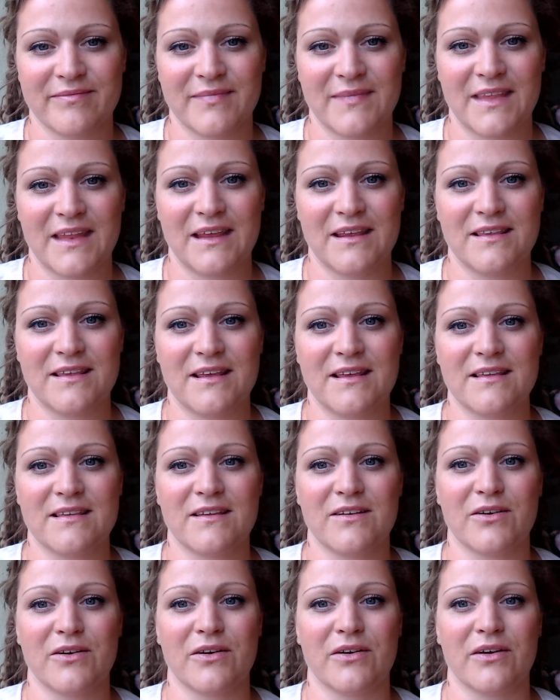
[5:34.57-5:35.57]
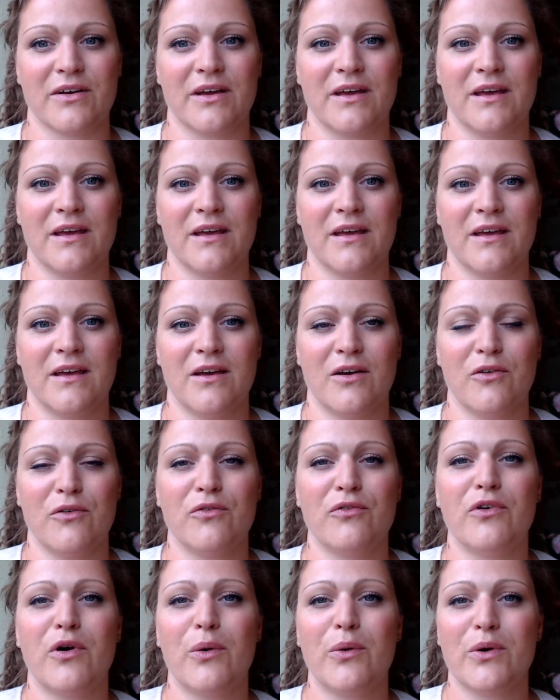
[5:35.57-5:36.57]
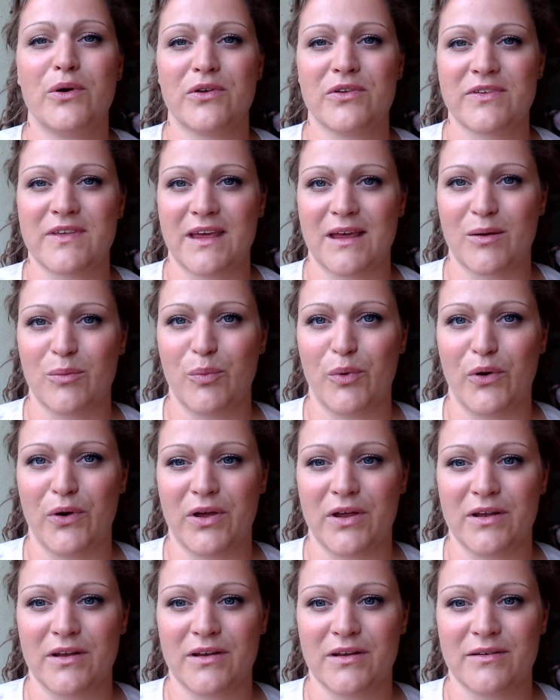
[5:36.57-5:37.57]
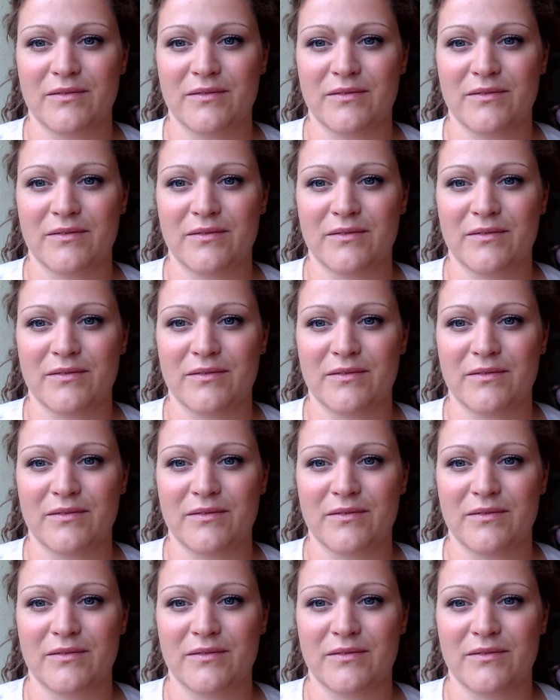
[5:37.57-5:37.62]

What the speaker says: This is your focusing point.